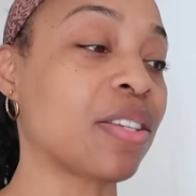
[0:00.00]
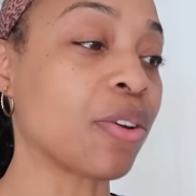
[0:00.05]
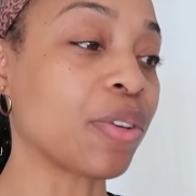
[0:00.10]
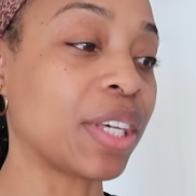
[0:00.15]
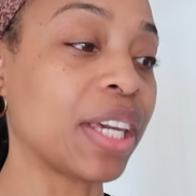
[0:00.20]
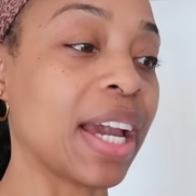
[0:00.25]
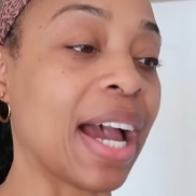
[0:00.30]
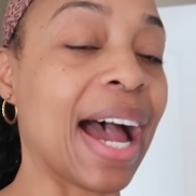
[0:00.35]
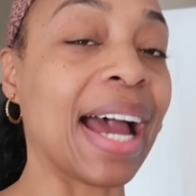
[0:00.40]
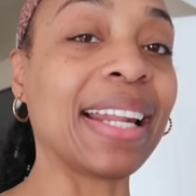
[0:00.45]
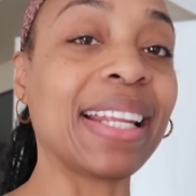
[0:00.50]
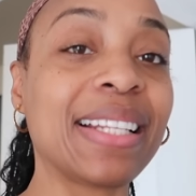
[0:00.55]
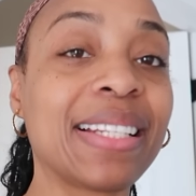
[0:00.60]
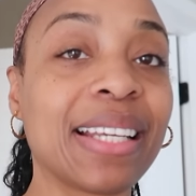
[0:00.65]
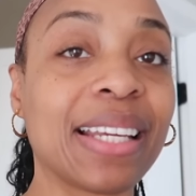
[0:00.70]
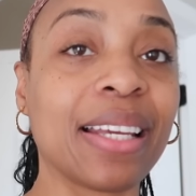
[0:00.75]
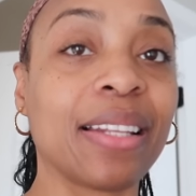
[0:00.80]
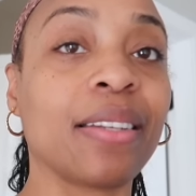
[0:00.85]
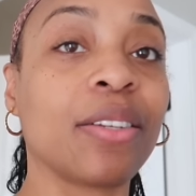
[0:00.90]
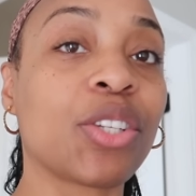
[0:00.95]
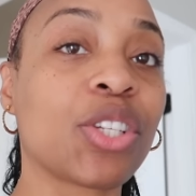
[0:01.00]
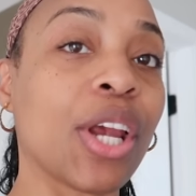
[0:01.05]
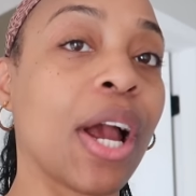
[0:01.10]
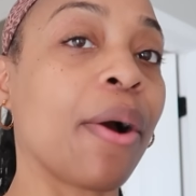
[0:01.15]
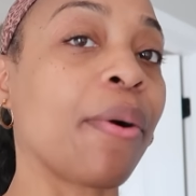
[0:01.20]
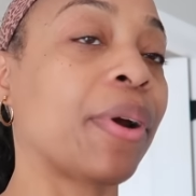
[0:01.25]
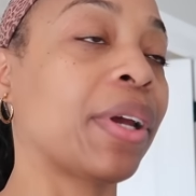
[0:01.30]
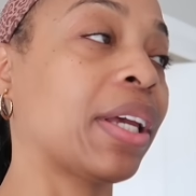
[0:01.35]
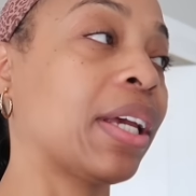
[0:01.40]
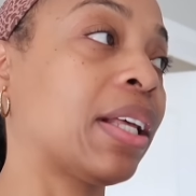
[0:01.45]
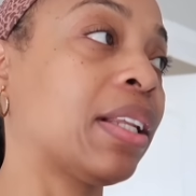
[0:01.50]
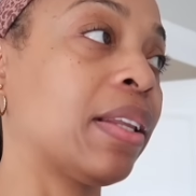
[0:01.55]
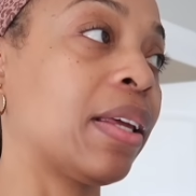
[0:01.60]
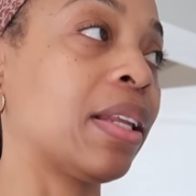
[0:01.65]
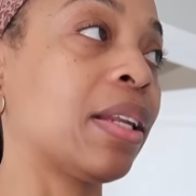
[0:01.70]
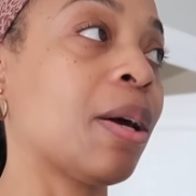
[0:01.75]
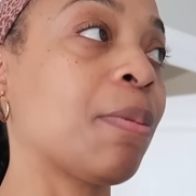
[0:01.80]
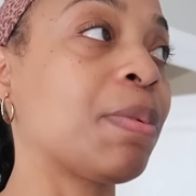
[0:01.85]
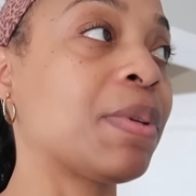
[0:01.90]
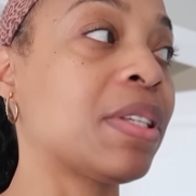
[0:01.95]
So yeah, I need to get in the shower and get
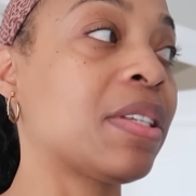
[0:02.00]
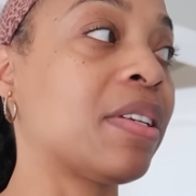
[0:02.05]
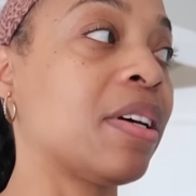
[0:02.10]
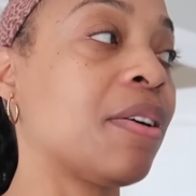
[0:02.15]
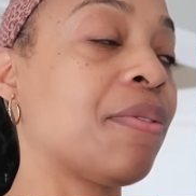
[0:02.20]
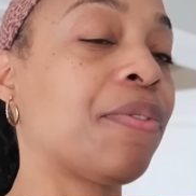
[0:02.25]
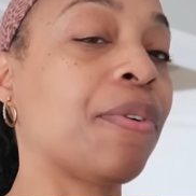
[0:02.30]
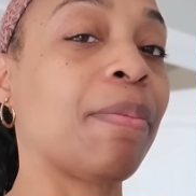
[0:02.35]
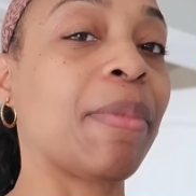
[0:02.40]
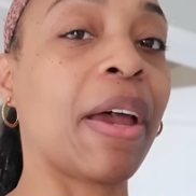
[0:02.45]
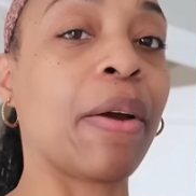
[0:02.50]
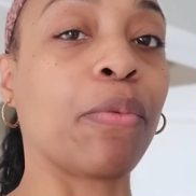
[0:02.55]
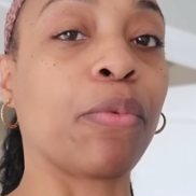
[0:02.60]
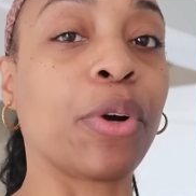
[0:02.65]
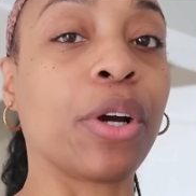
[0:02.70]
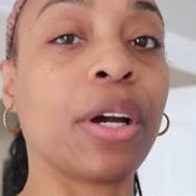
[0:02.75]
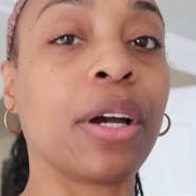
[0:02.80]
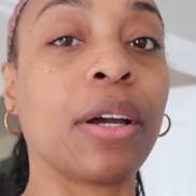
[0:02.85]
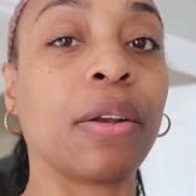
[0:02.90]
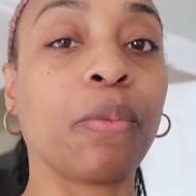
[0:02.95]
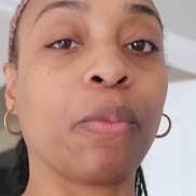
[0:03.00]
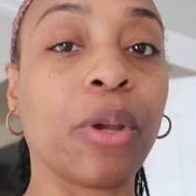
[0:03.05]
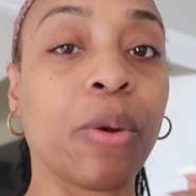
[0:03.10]
cleaned up and stuff from that run.